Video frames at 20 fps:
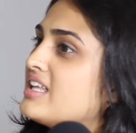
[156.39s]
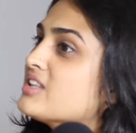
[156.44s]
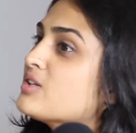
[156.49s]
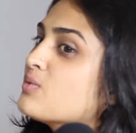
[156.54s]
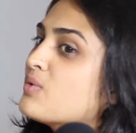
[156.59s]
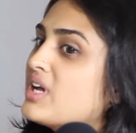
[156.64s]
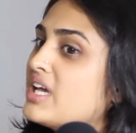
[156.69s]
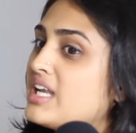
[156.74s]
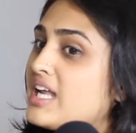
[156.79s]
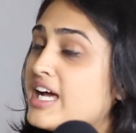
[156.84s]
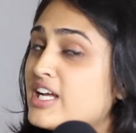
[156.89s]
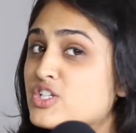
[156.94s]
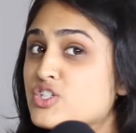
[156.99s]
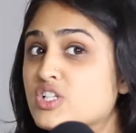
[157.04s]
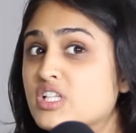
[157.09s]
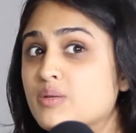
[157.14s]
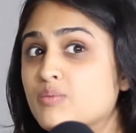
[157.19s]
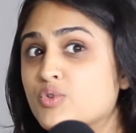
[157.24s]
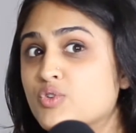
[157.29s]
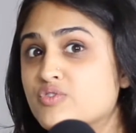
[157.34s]
the way it
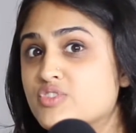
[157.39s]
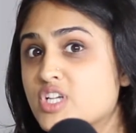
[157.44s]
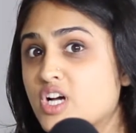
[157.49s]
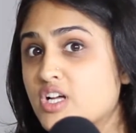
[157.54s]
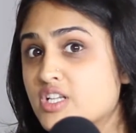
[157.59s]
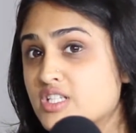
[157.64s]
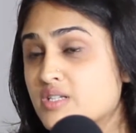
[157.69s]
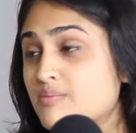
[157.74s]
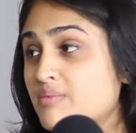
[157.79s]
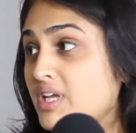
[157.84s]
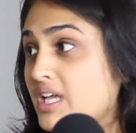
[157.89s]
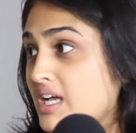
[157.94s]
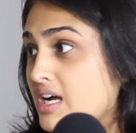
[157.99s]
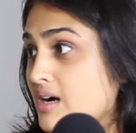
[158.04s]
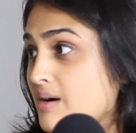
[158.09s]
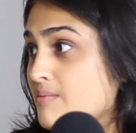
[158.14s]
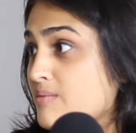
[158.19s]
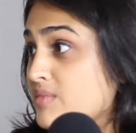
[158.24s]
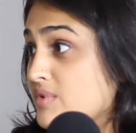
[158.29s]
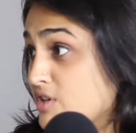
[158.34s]
actually moved on to
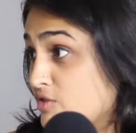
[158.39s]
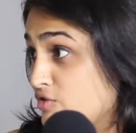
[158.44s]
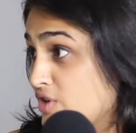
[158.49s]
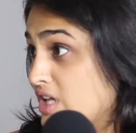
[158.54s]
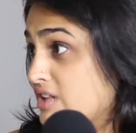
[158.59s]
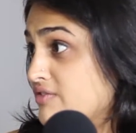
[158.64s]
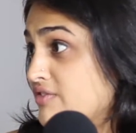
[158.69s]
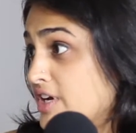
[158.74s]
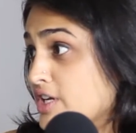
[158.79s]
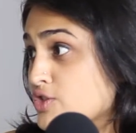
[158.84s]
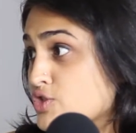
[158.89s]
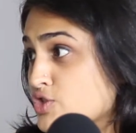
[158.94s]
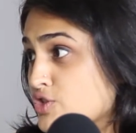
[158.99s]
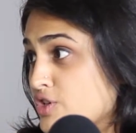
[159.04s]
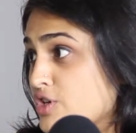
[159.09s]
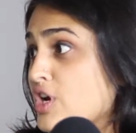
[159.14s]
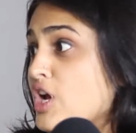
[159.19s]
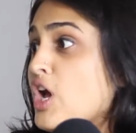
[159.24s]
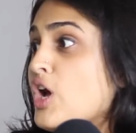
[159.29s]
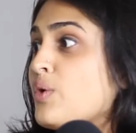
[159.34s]
become a real
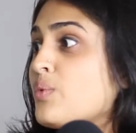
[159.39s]
venture